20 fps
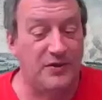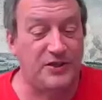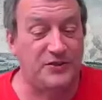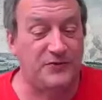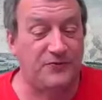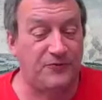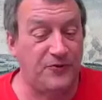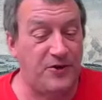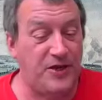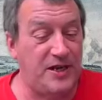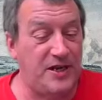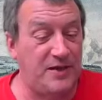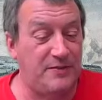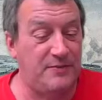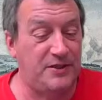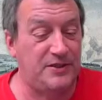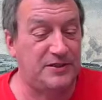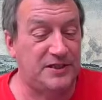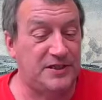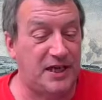This
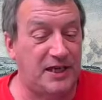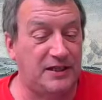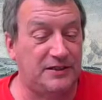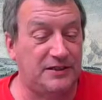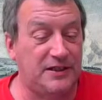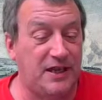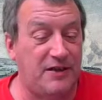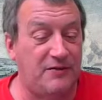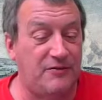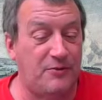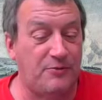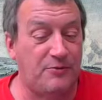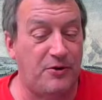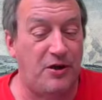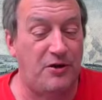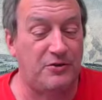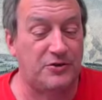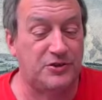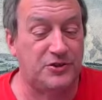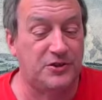freedom and subtlety of
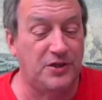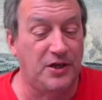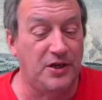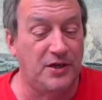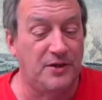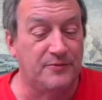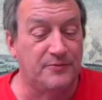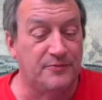approach